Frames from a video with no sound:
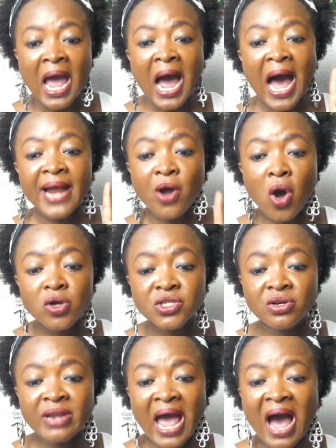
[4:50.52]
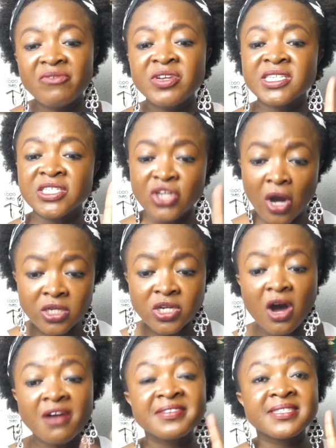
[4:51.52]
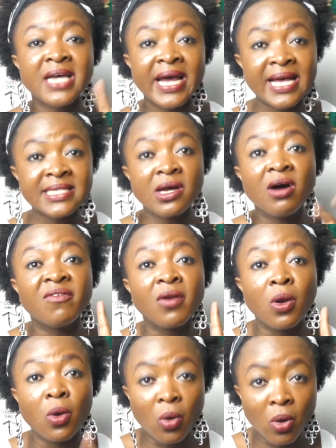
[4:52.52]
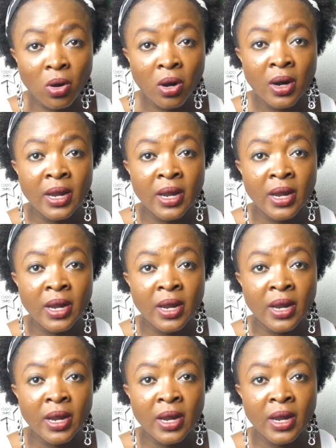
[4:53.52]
And also they have this Doctor of Science of Law.